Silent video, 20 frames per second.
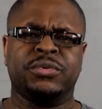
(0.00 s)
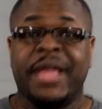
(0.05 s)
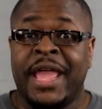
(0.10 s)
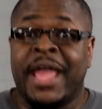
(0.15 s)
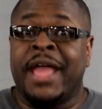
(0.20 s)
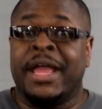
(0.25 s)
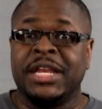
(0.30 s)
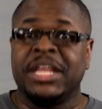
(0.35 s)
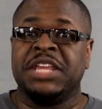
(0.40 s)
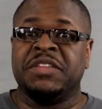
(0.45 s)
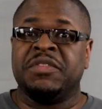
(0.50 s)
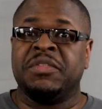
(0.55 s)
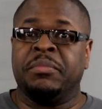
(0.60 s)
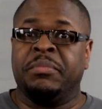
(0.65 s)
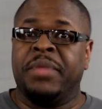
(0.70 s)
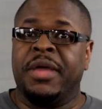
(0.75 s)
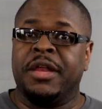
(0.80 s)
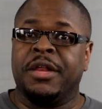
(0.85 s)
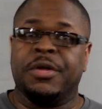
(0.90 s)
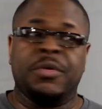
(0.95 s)
And even
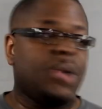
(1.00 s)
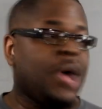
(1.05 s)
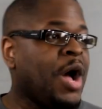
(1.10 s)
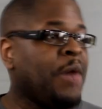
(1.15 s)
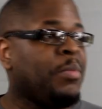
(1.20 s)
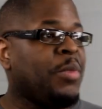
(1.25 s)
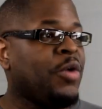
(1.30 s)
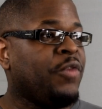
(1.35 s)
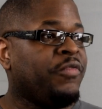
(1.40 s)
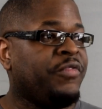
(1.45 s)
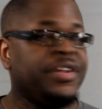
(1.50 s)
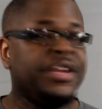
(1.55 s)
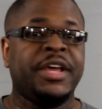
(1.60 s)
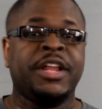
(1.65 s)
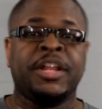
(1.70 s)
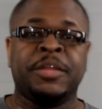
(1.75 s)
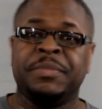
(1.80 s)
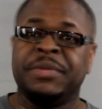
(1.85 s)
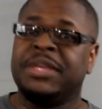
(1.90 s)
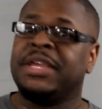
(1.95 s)
better, while both
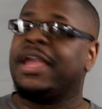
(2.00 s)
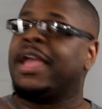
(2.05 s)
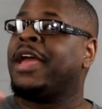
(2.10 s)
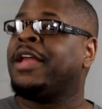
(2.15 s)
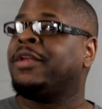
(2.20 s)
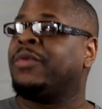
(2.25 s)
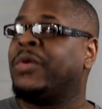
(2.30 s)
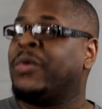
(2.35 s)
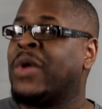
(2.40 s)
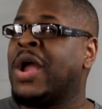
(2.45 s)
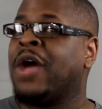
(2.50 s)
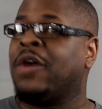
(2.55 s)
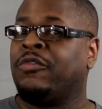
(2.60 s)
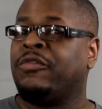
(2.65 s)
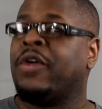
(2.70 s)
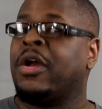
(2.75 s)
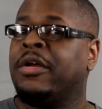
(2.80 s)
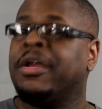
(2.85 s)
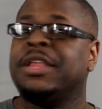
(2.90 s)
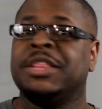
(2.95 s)
Vanellope and
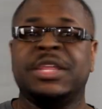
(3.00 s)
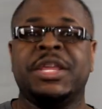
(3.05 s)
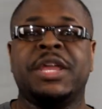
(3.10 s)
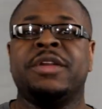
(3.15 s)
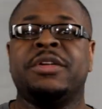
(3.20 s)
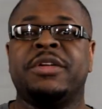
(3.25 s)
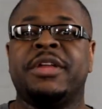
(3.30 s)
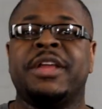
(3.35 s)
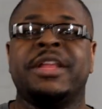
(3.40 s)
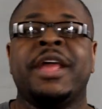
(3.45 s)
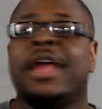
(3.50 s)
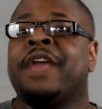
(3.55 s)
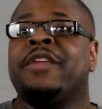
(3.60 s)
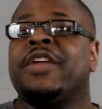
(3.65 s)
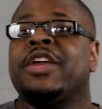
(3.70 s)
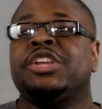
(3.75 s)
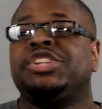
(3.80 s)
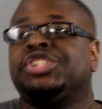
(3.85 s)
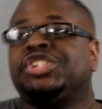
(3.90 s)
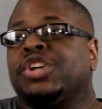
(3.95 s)
Ralph are in the internet,
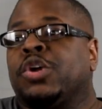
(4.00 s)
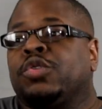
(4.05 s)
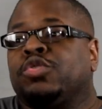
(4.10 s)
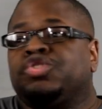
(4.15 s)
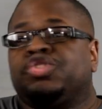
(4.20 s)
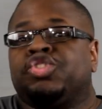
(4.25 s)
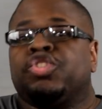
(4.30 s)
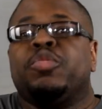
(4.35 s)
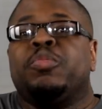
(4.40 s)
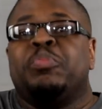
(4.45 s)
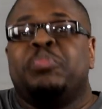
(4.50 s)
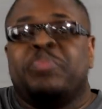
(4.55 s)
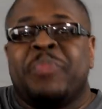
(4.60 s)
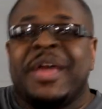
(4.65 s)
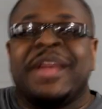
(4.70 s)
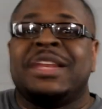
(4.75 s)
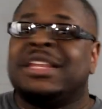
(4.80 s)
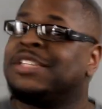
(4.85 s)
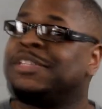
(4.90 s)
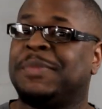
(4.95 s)
they show
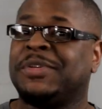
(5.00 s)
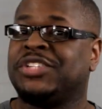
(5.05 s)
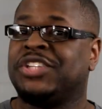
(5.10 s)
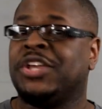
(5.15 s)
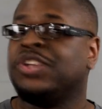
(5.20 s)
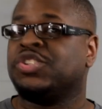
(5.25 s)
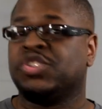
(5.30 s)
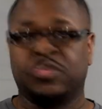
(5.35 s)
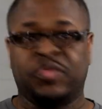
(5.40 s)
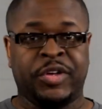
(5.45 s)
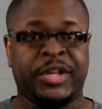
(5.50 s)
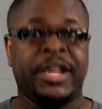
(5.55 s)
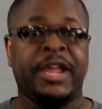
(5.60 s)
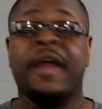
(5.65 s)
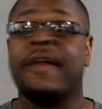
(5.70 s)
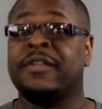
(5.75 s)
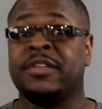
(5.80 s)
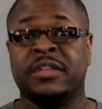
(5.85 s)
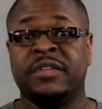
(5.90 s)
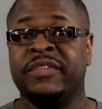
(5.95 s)
tremendous potential for
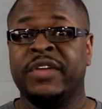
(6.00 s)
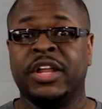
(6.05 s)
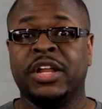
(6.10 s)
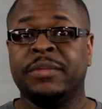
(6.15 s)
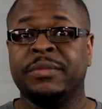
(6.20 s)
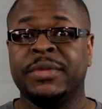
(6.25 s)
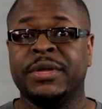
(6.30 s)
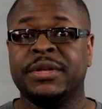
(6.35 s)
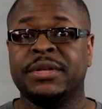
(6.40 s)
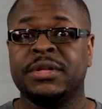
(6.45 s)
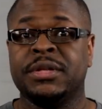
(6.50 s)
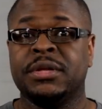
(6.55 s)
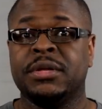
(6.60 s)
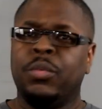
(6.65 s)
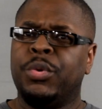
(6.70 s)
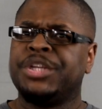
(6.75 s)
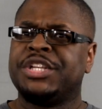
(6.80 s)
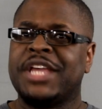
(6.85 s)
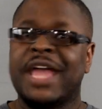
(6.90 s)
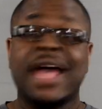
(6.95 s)
character development,
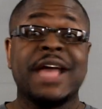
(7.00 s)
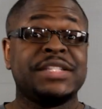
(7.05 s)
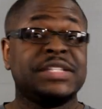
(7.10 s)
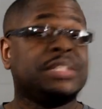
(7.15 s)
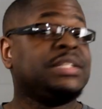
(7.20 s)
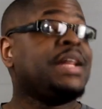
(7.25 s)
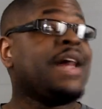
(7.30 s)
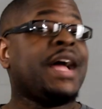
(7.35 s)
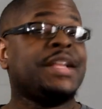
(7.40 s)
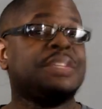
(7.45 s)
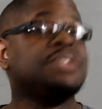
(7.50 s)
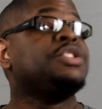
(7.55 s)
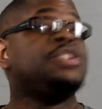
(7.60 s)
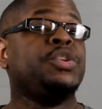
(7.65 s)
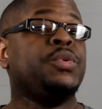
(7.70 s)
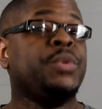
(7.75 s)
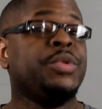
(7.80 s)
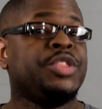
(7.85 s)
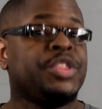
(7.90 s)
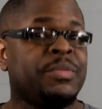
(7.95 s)
which has a lot to
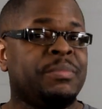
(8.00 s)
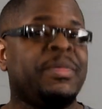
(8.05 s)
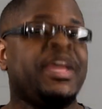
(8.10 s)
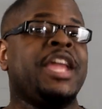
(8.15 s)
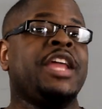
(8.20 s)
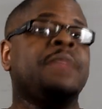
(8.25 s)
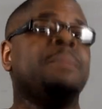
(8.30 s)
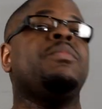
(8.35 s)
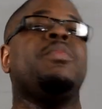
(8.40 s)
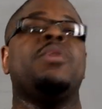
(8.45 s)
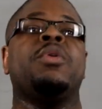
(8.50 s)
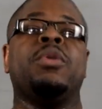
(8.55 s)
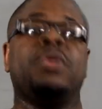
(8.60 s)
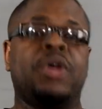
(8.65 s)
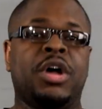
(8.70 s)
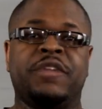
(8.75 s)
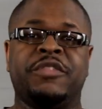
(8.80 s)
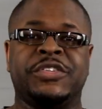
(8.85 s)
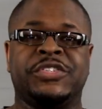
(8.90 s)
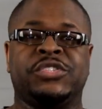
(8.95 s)
do with the main
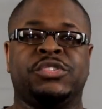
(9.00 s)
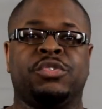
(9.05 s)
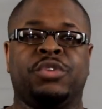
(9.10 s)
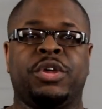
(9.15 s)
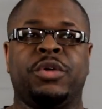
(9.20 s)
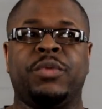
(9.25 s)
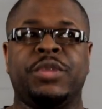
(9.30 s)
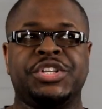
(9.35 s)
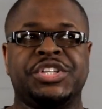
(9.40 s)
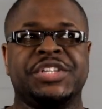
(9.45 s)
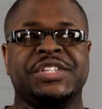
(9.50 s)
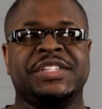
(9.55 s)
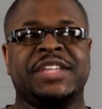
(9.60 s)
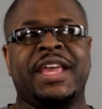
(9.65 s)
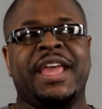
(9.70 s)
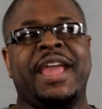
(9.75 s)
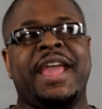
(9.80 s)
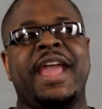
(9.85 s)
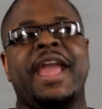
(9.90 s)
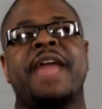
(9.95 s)
moral of the story, which is
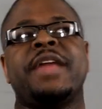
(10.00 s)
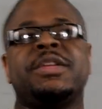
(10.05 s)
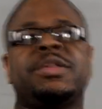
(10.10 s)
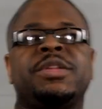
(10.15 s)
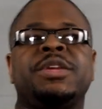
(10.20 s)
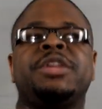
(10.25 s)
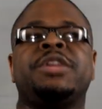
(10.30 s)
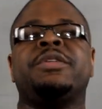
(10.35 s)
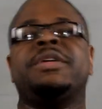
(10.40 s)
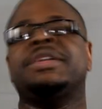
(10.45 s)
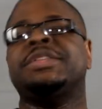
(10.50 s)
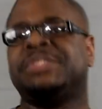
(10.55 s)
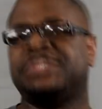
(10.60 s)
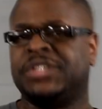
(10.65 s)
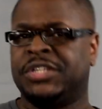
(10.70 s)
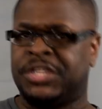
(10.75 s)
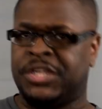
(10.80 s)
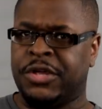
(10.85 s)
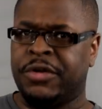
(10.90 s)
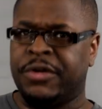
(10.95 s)
handling your
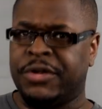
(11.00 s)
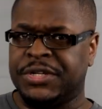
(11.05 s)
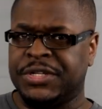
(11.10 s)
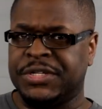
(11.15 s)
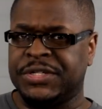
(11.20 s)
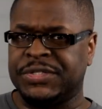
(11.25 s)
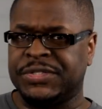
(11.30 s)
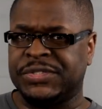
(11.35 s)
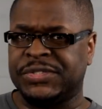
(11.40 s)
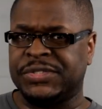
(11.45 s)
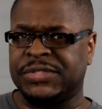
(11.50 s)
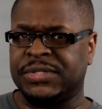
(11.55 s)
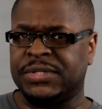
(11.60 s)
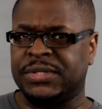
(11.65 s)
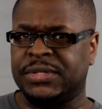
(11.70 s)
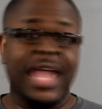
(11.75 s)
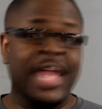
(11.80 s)
insecurities.